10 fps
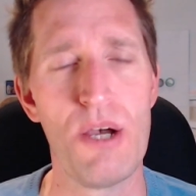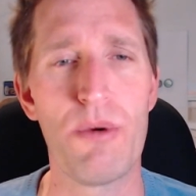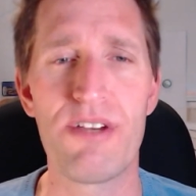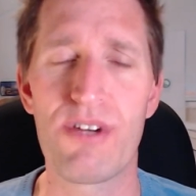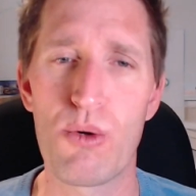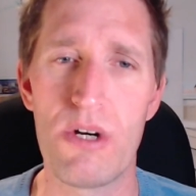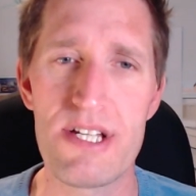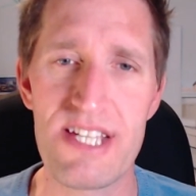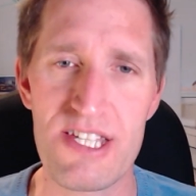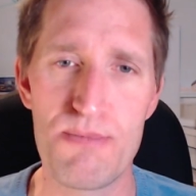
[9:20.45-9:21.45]
when it
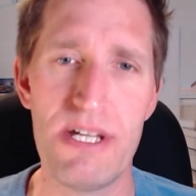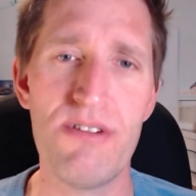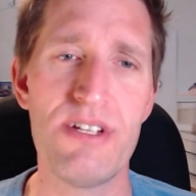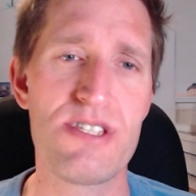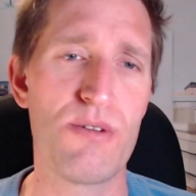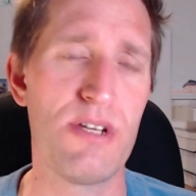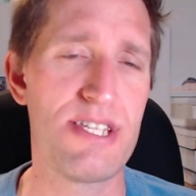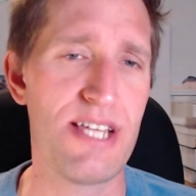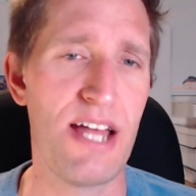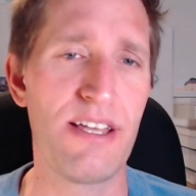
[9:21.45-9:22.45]
requires experience to
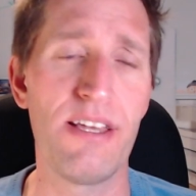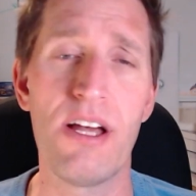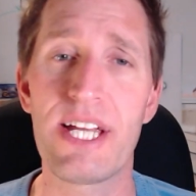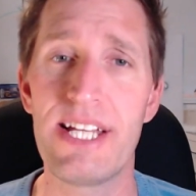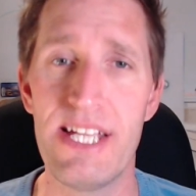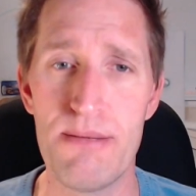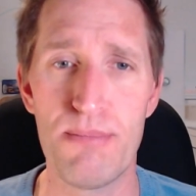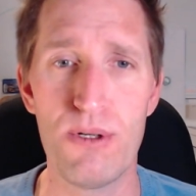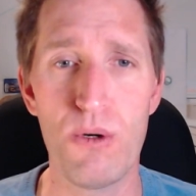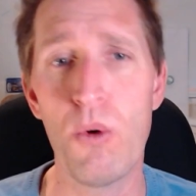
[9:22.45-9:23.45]
understand a likely
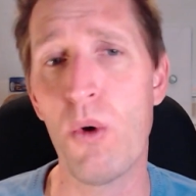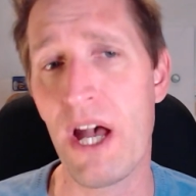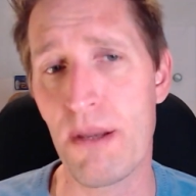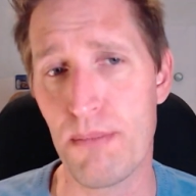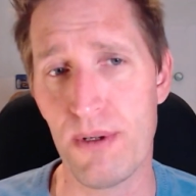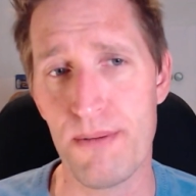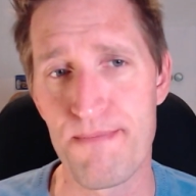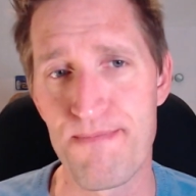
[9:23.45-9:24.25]
input or output.